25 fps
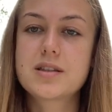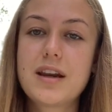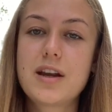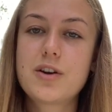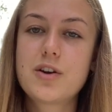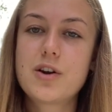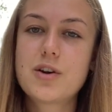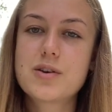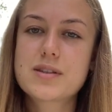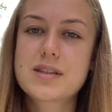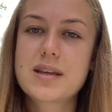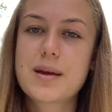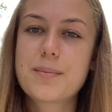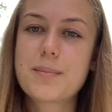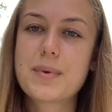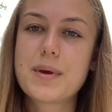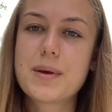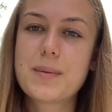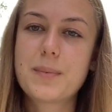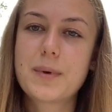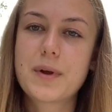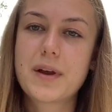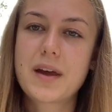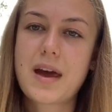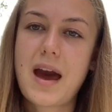And I know some
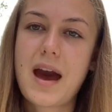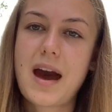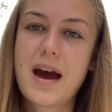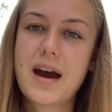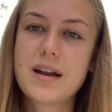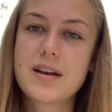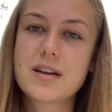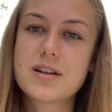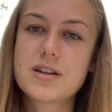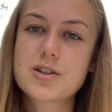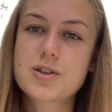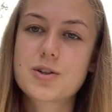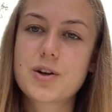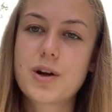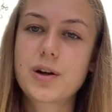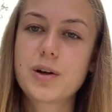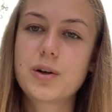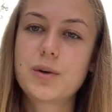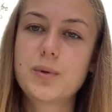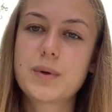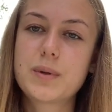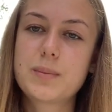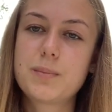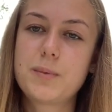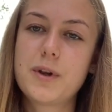people can
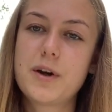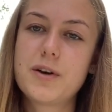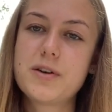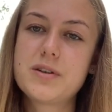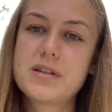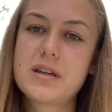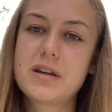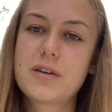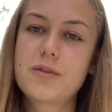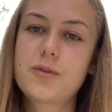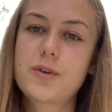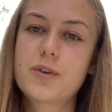struggle with bloating